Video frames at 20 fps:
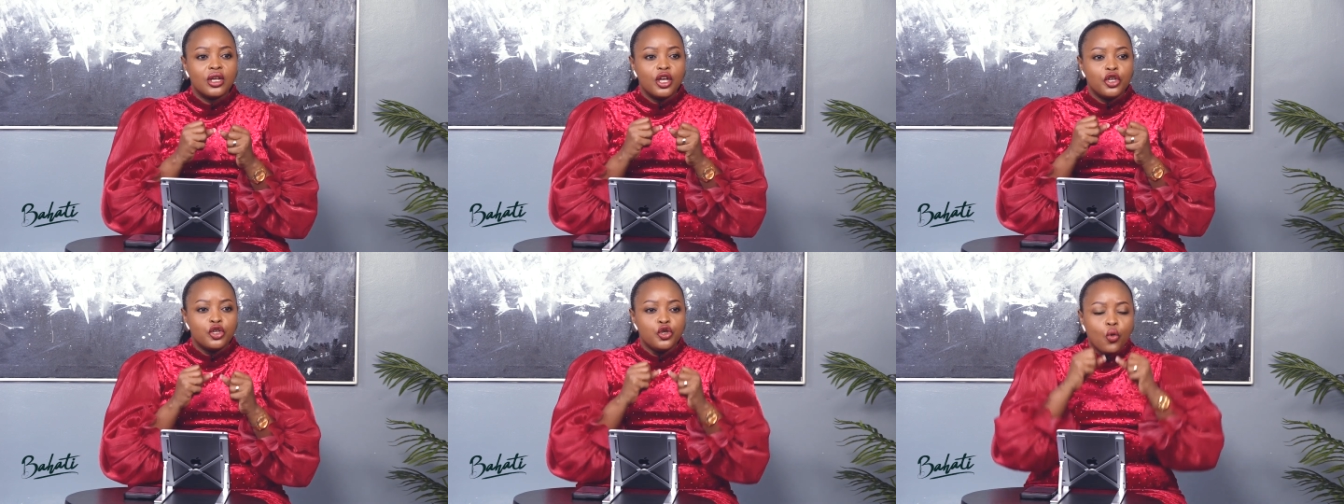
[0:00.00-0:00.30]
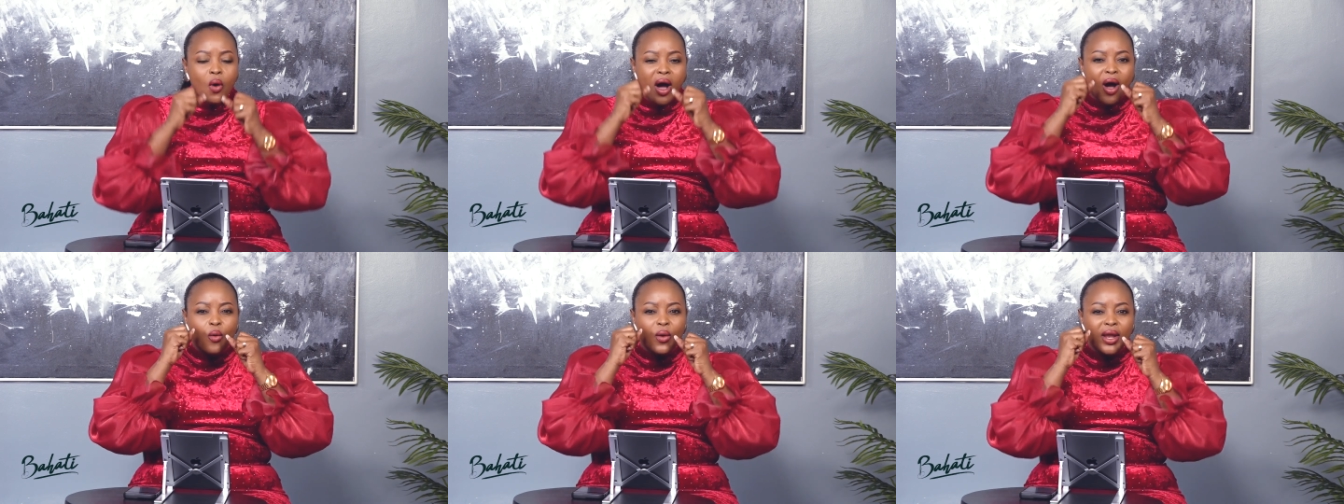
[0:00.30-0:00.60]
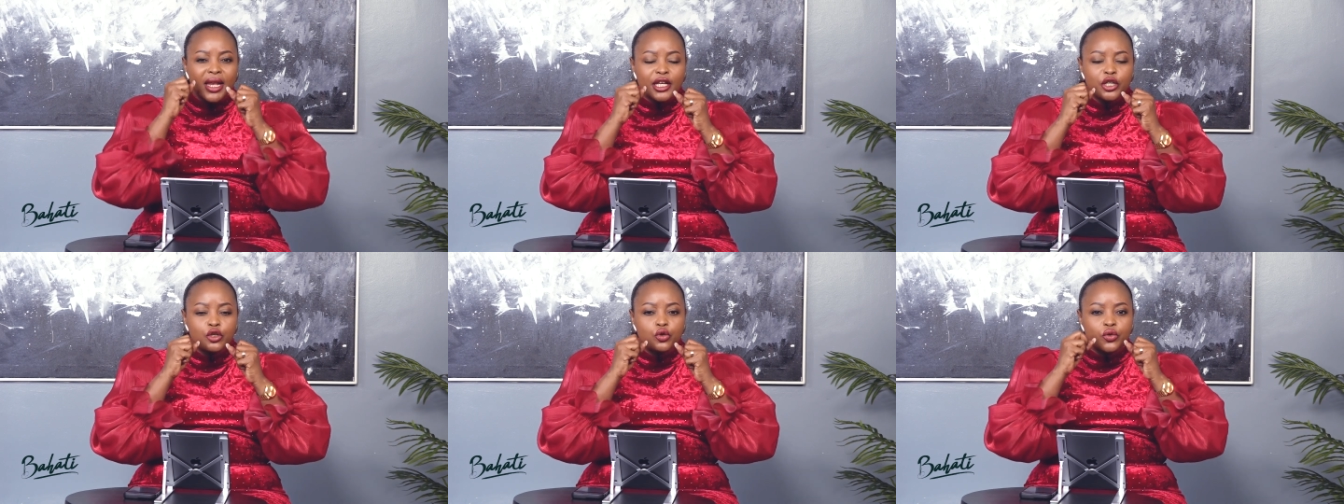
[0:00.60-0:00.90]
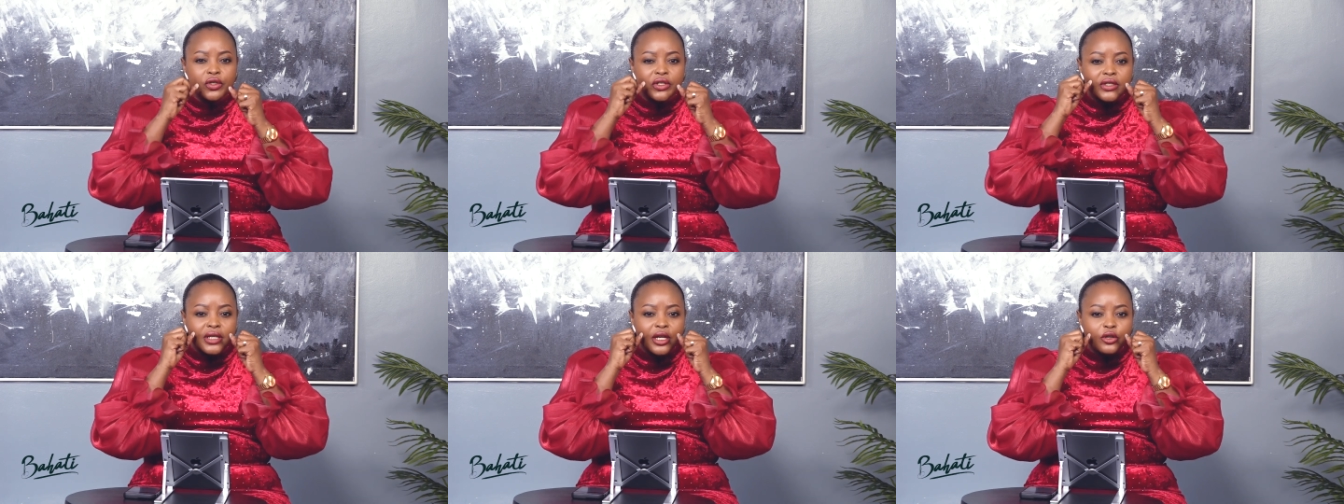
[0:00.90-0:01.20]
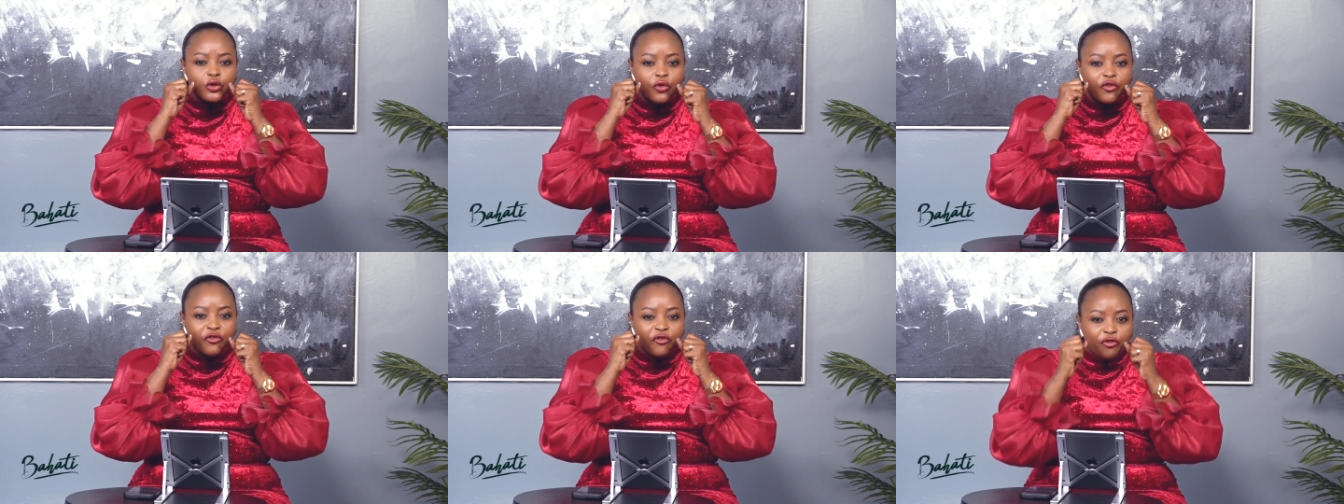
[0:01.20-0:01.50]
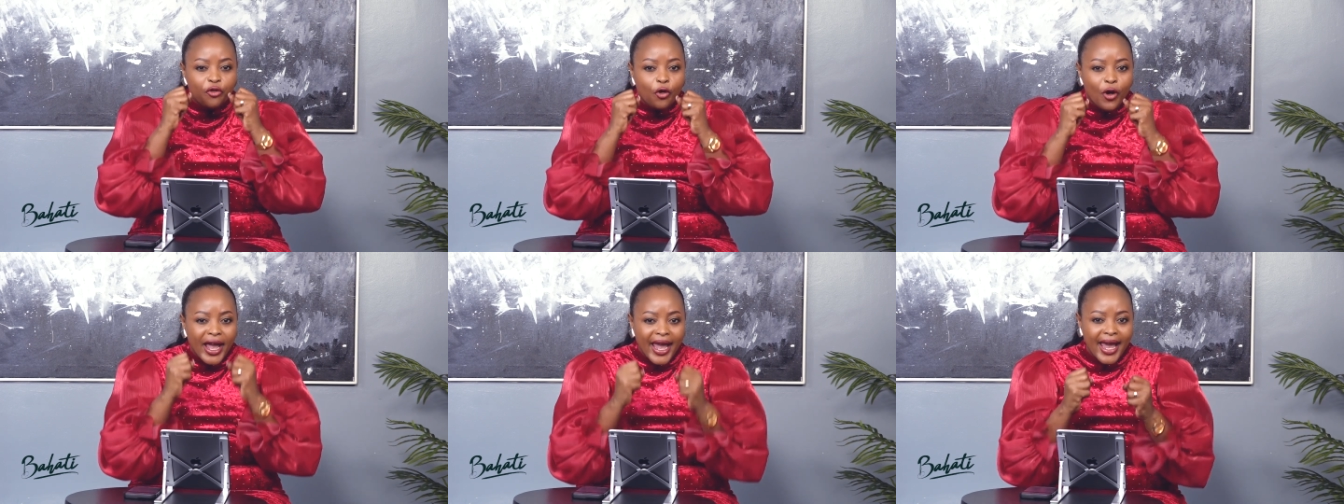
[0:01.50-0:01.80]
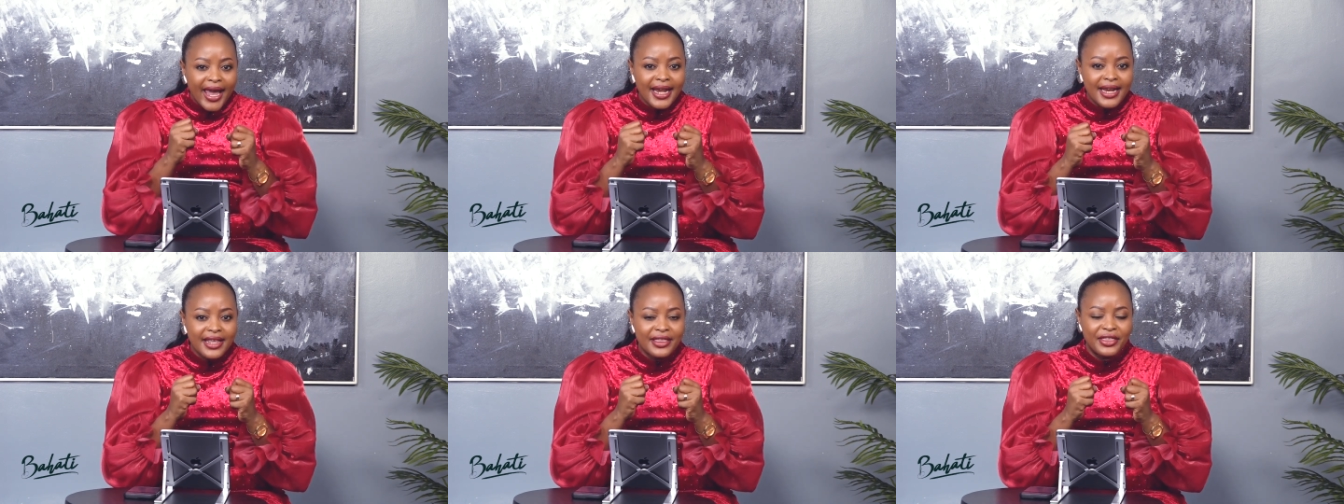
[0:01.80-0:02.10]
you are willing to settle for
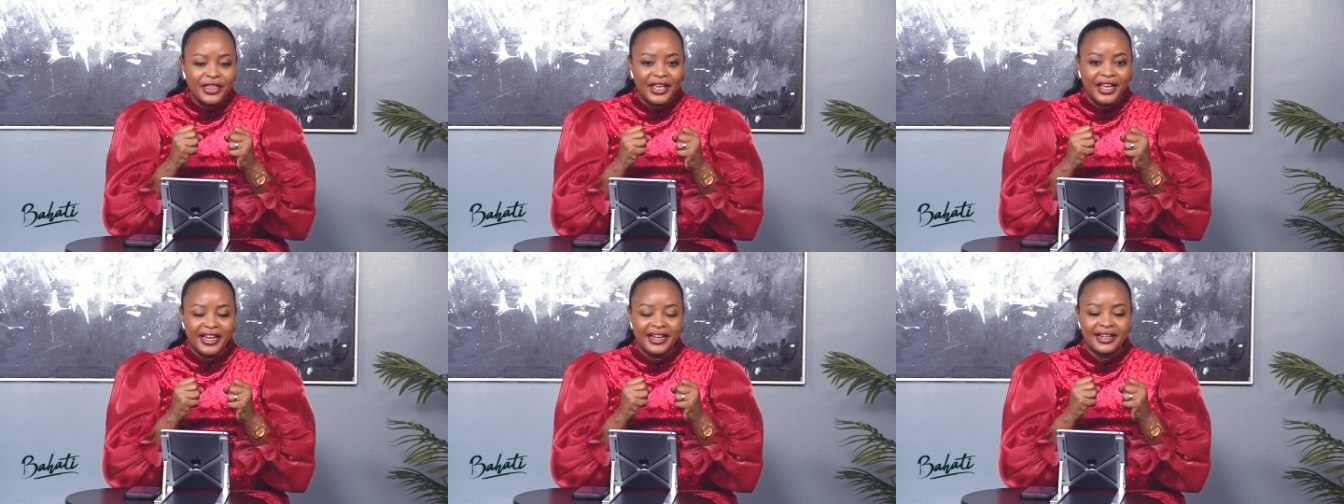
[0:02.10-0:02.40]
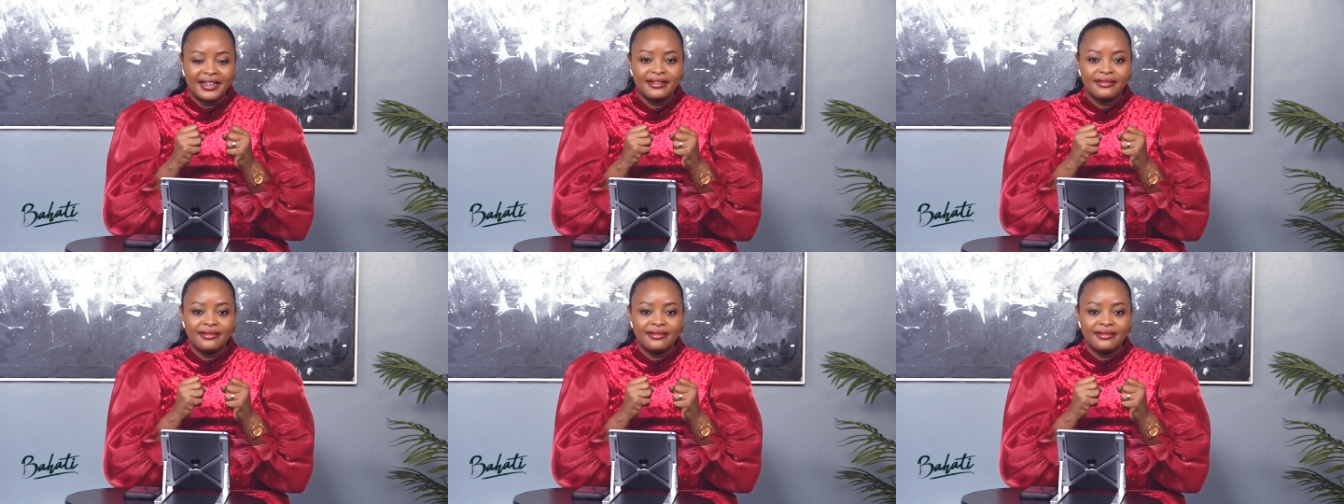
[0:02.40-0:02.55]
anything.